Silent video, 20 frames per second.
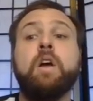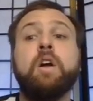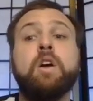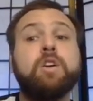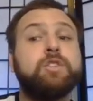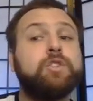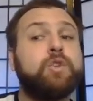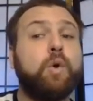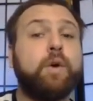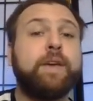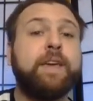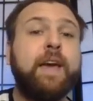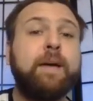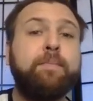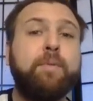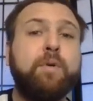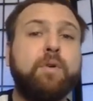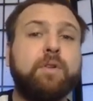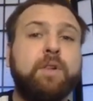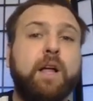So a
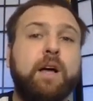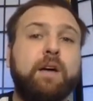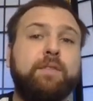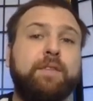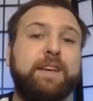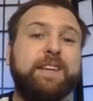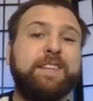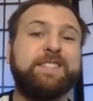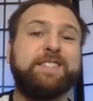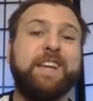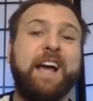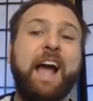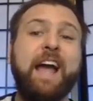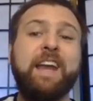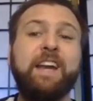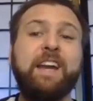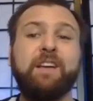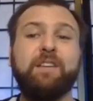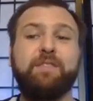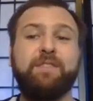Kenpo glove is
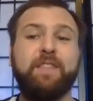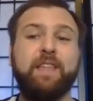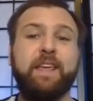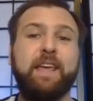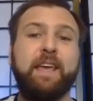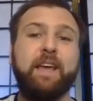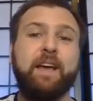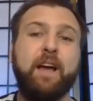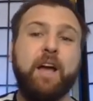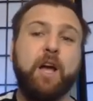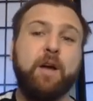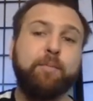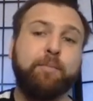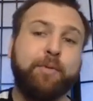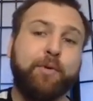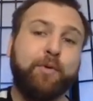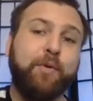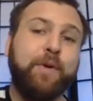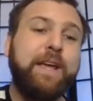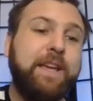kind of the
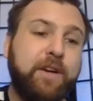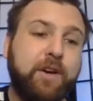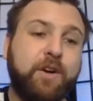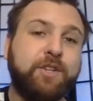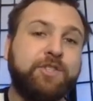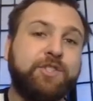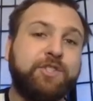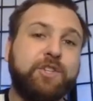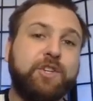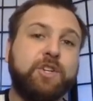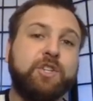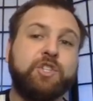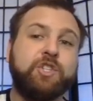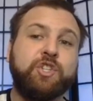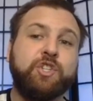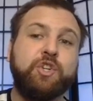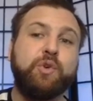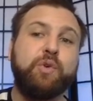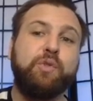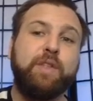precursor
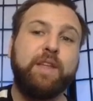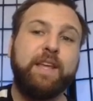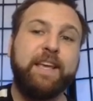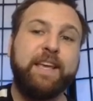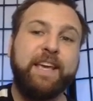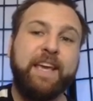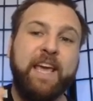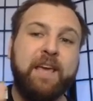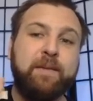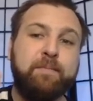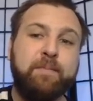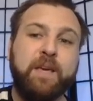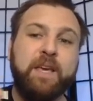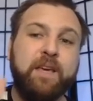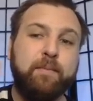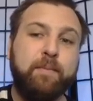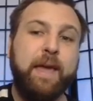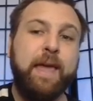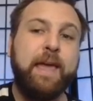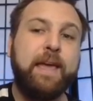to the
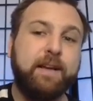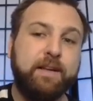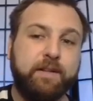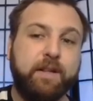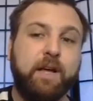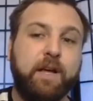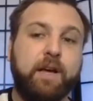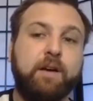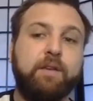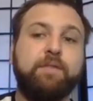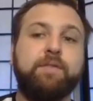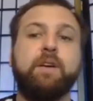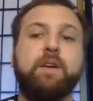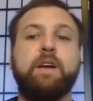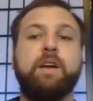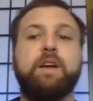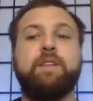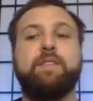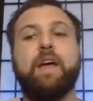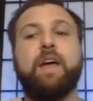MMA glove
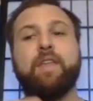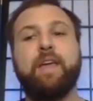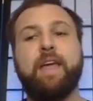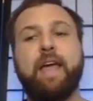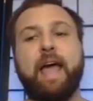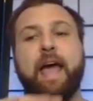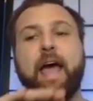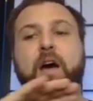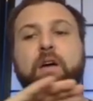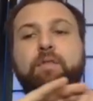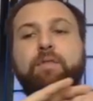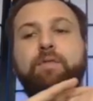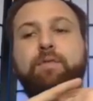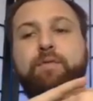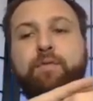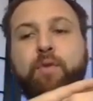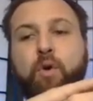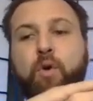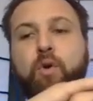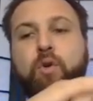that they have
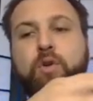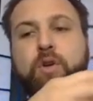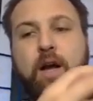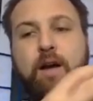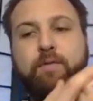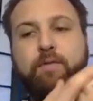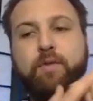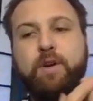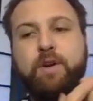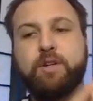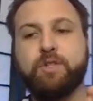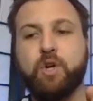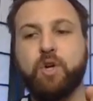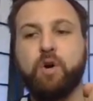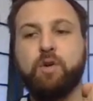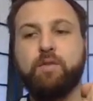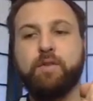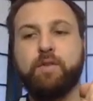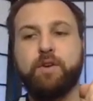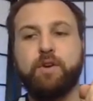full coverage
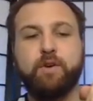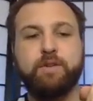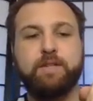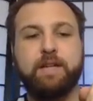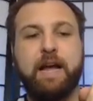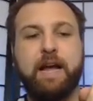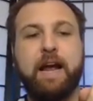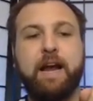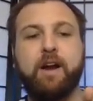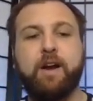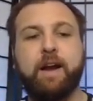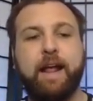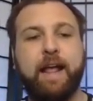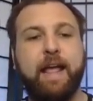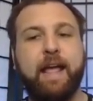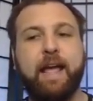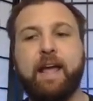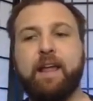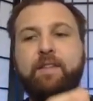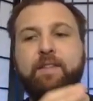over your entire
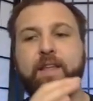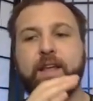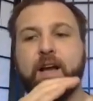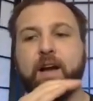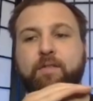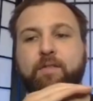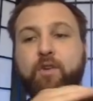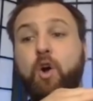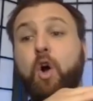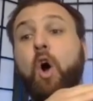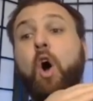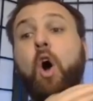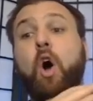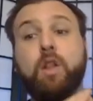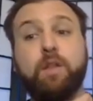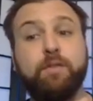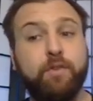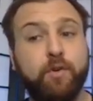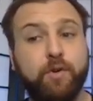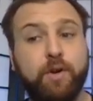hand. They cover
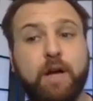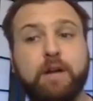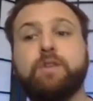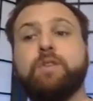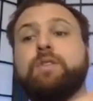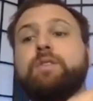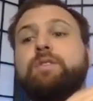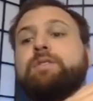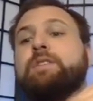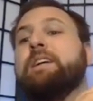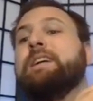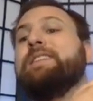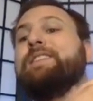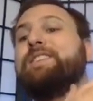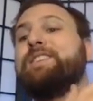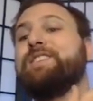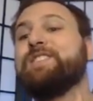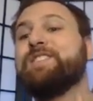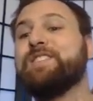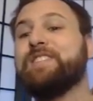all of your knuckles,
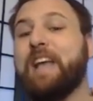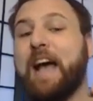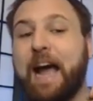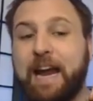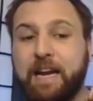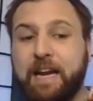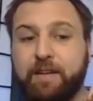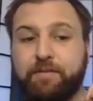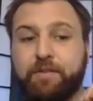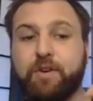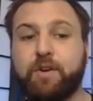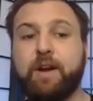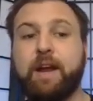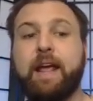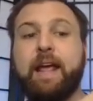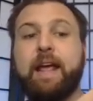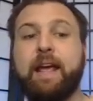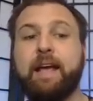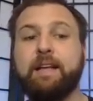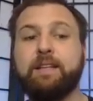the side of your
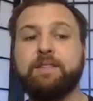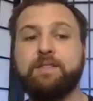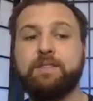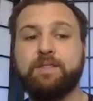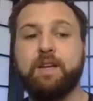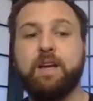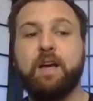hands,